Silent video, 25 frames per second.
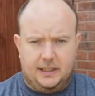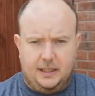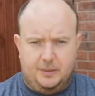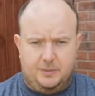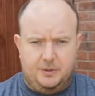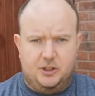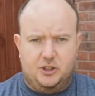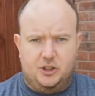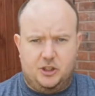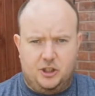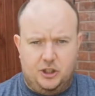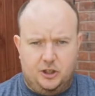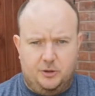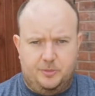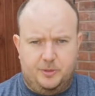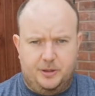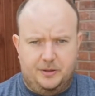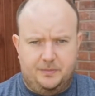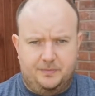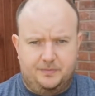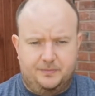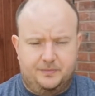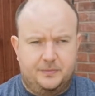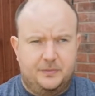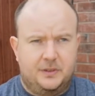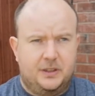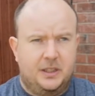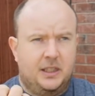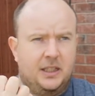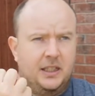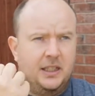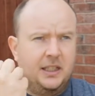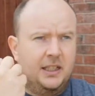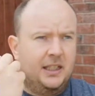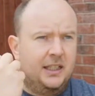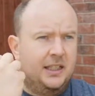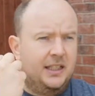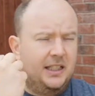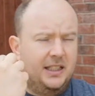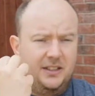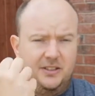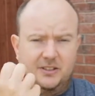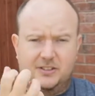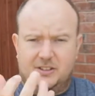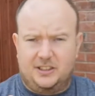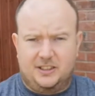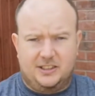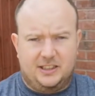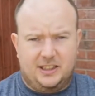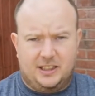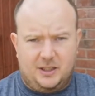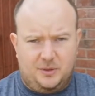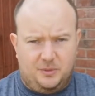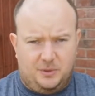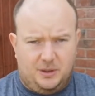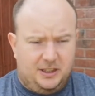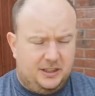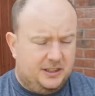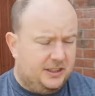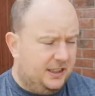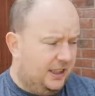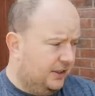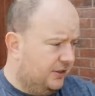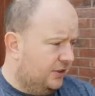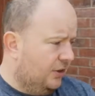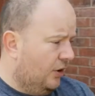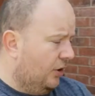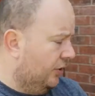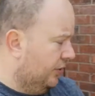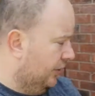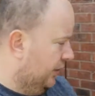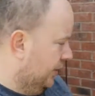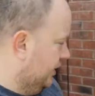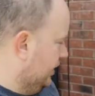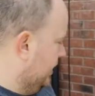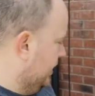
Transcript: lemon sherbet. That's exactly what it says on the